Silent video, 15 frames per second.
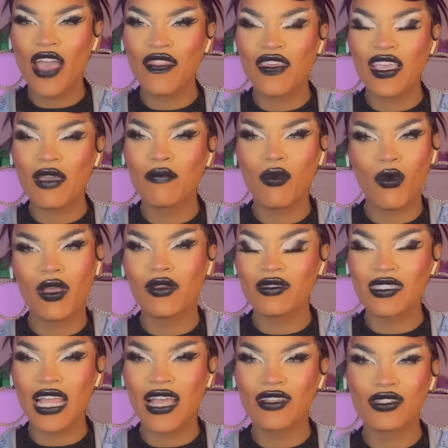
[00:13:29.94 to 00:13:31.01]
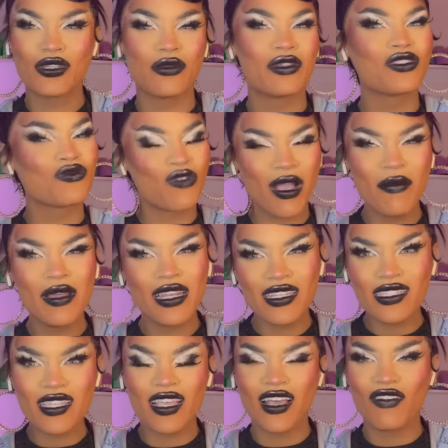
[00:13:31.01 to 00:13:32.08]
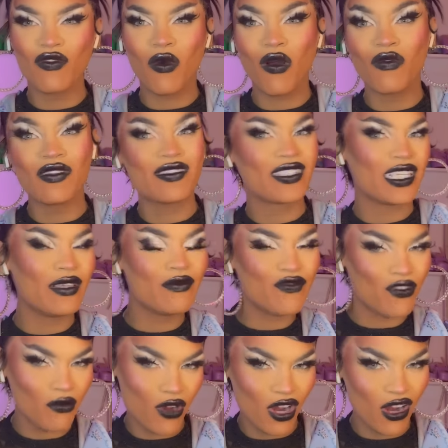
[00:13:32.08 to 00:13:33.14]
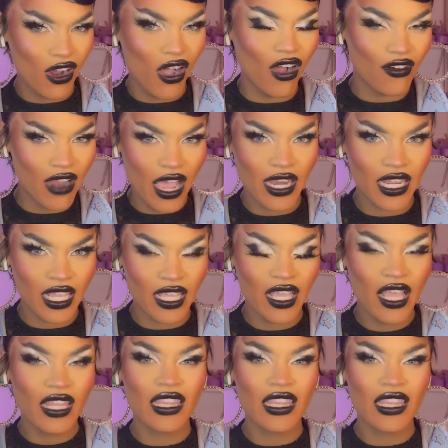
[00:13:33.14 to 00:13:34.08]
think it boils down to it's reminiscent of what we've seen from her already.